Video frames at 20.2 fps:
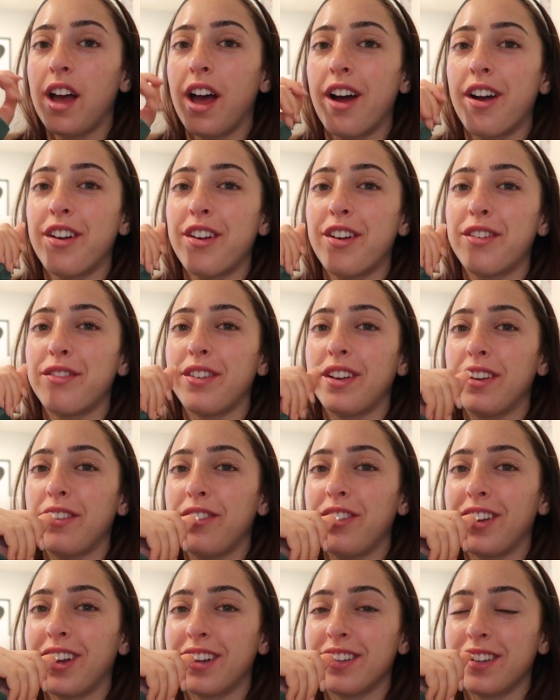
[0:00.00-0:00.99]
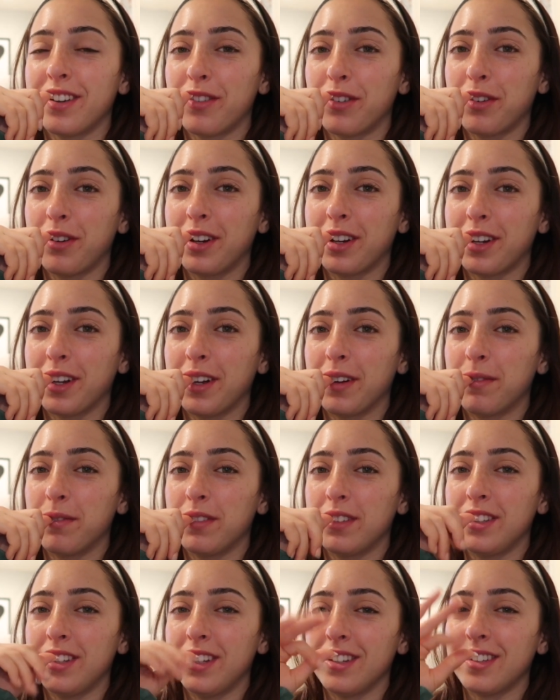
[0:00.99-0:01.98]
don't know if any of you guys ever wake up
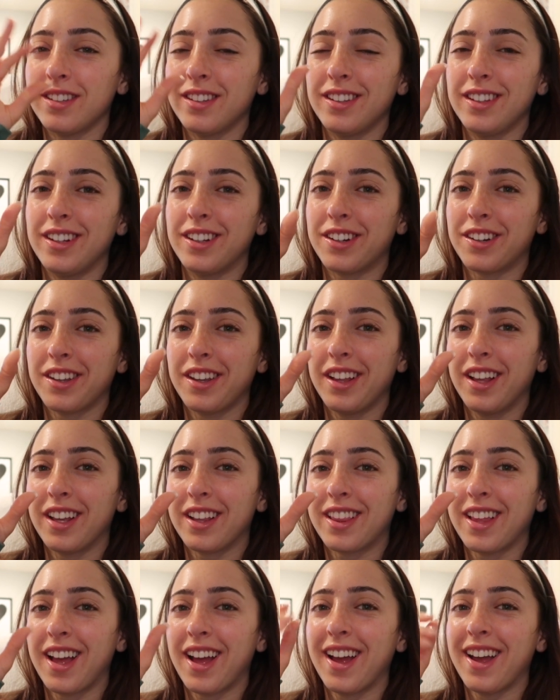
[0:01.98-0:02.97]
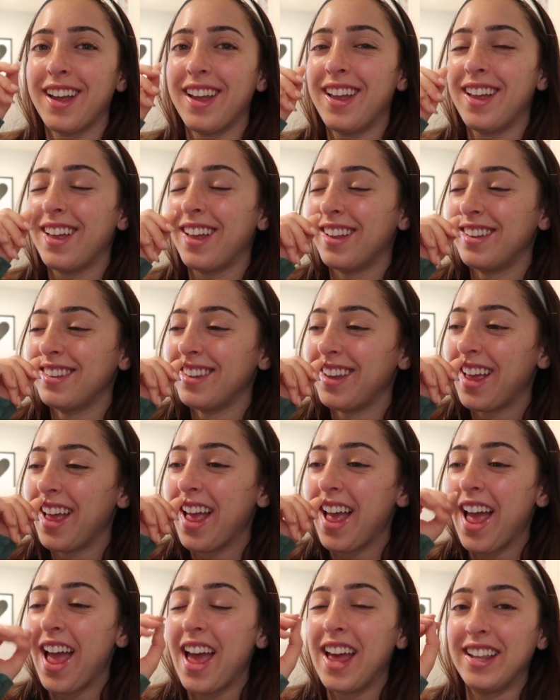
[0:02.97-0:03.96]
decently early like that
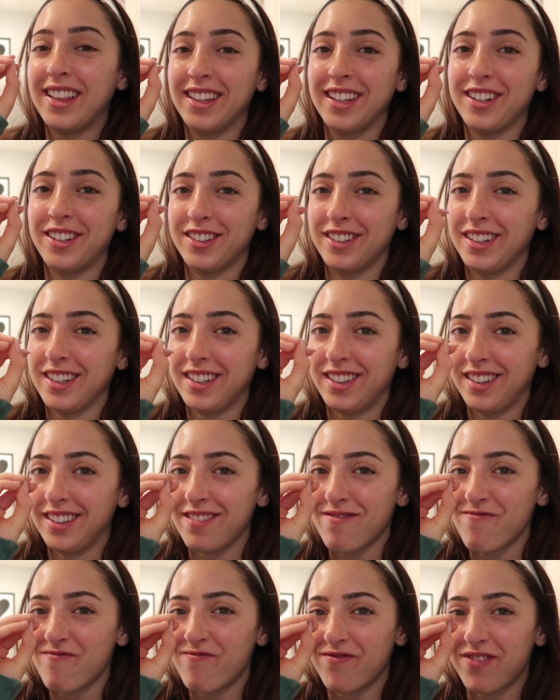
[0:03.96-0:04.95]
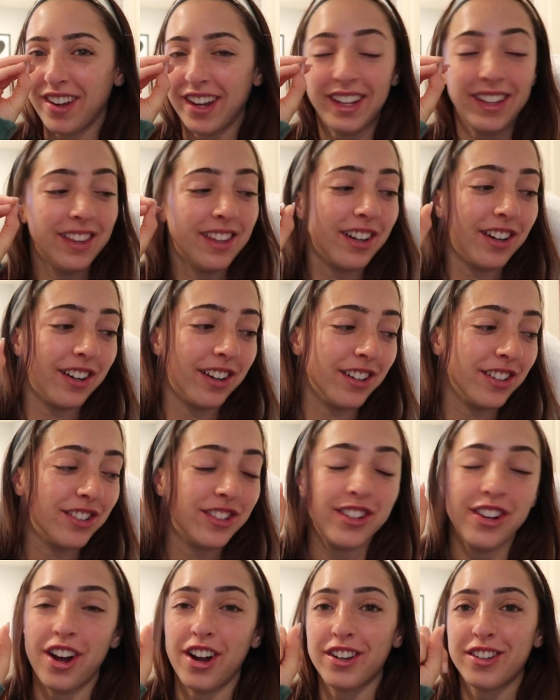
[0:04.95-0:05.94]
and literally fight the
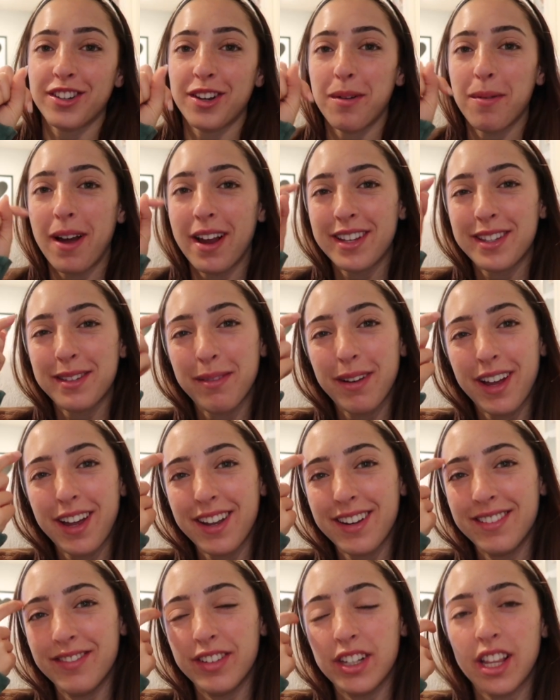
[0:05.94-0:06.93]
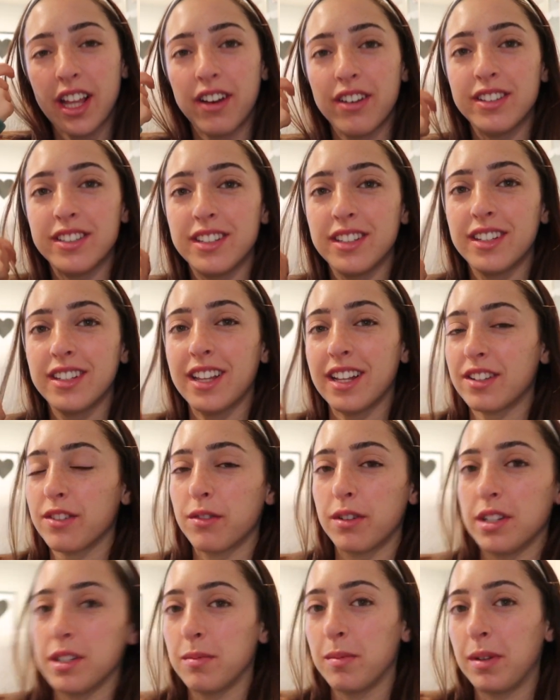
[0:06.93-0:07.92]
urge not to go back to bed, but that's
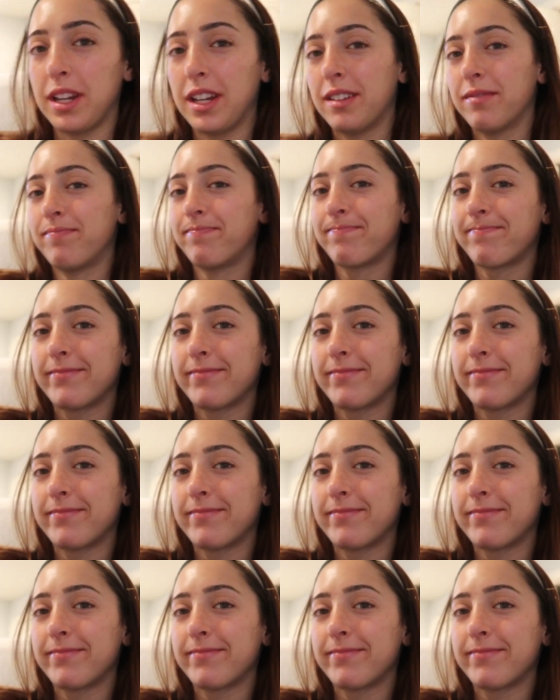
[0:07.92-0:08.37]
always me.